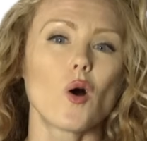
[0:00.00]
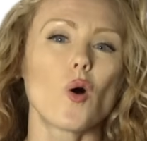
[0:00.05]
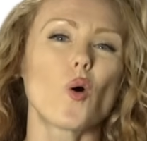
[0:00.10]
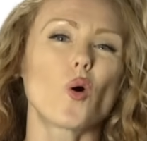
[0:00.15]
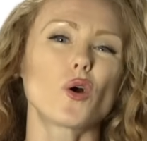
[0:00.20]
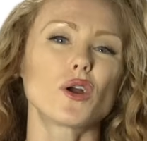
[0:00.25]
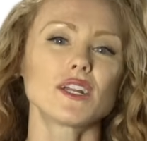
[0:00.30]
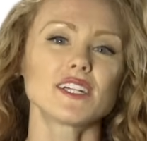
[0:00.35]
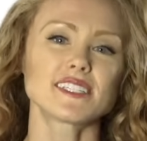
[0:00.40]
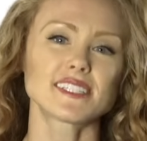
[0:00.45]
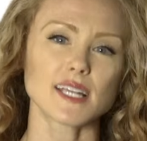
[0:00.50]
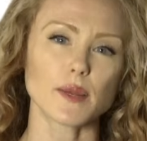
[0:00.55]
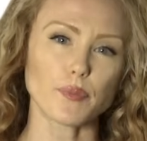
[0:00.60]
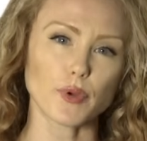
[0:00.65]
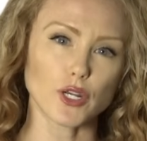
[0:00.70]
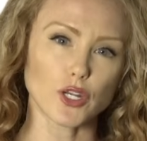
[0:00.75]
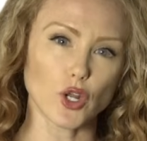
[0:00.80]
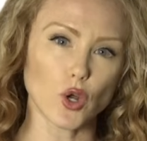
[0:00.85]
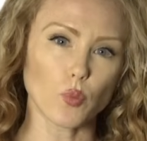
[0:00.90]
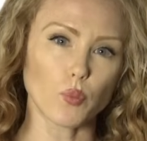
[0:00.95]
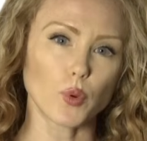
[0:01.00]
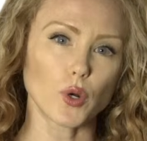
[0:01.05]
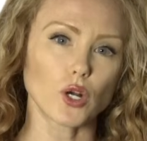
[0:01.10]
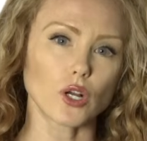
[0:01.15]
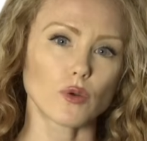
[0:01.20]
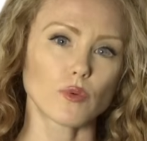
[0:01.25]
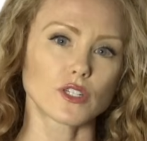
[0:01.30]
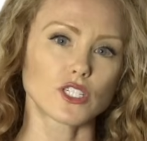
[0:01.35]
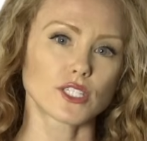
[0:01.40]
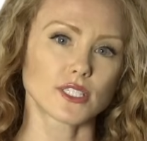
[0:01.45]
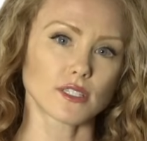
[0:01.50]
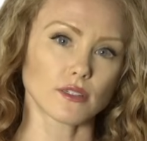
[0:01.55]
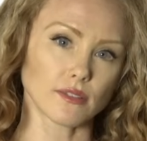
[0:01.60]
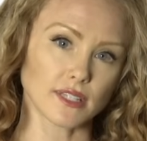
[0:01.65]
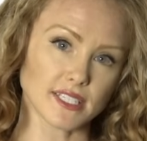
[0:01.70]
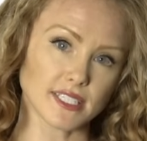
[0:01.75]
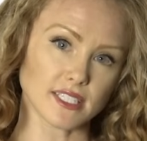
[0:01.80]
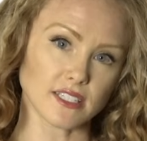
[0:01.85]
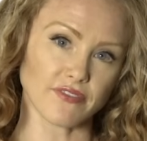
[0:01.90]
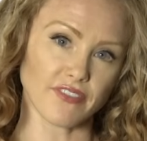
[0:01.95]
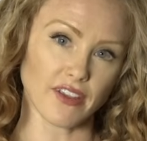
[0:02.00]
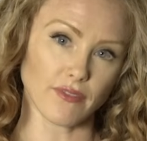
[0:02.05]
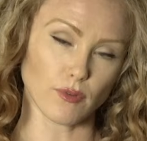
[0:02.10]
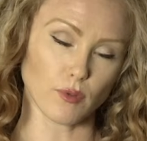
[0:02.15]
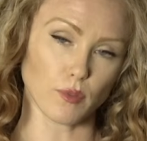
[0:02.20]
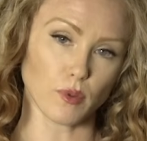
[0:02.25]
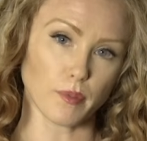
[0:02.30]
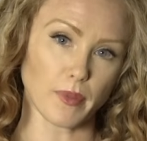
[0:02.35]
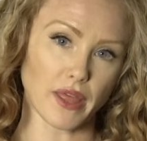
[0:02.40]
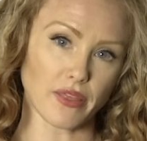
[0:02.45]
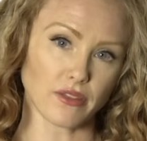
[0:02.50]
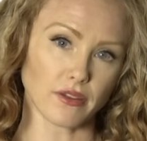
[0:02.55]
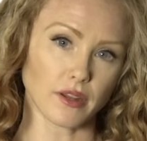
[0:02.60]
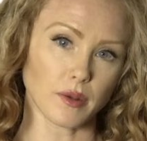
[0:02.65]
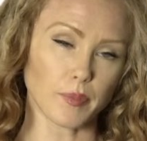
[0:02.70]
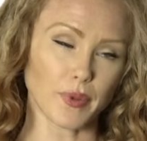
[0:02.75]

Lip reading: or in a separate notebook, which is your least favorable method.